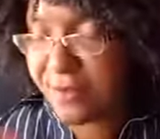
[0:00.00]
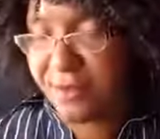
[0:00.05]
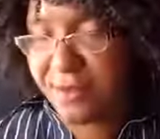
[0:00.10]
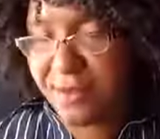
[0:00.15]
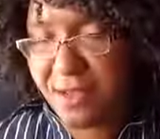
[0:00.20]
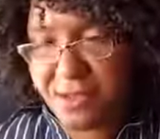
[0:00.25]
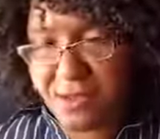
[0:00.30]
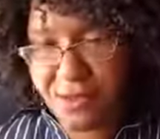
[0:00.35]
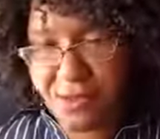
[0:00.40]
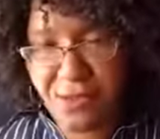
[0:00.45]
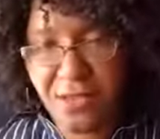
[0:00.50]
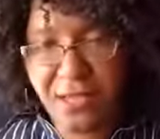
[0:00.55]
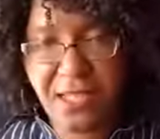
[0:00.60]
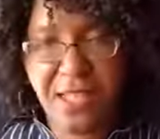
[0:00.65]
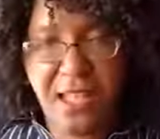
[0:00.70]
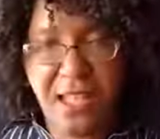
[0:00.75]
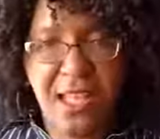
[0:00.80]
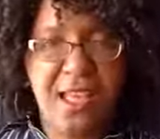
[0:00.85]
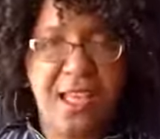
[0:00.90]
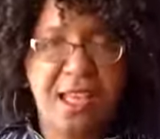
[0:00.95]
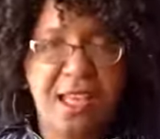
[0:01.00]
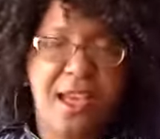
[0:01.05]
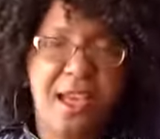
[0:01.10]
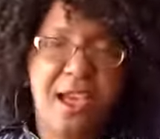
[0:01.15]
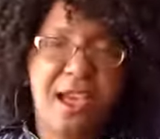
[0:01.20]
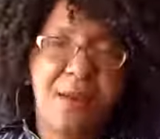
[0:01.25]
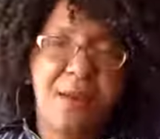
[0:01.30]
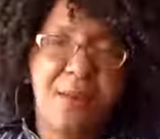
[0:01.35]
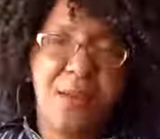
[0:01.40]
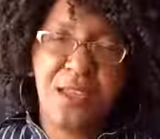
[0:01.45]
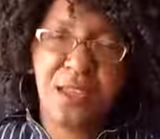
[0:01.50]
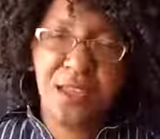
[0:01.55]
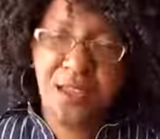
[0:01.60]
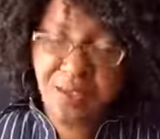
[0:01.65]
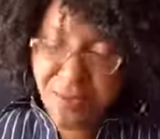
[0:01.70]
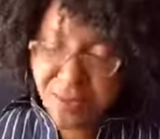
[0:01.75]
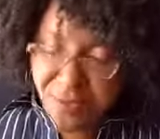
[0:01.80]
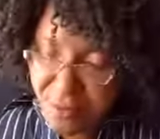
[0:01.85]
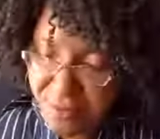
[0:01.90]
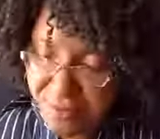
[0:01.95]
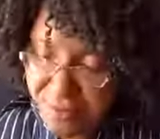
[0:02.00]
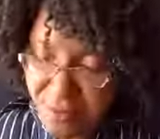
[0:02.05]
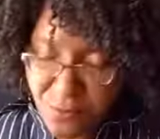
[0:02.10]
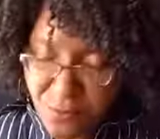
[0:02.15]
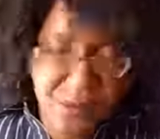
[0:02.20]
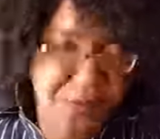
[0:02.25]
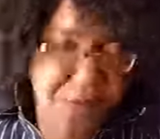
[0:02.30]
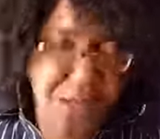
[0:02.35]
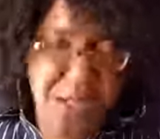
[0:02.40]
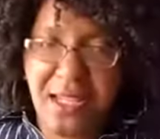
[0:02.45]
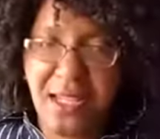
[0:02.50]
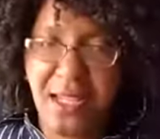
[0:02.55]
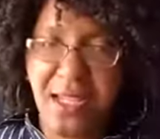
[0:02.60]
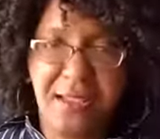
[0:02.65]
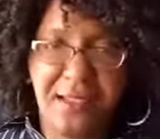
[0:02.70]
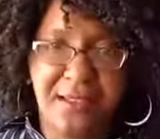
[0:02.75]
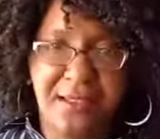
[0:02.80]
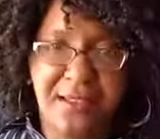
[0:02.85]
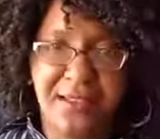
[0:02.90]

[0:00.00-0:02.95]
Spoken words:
schedule it, because repeating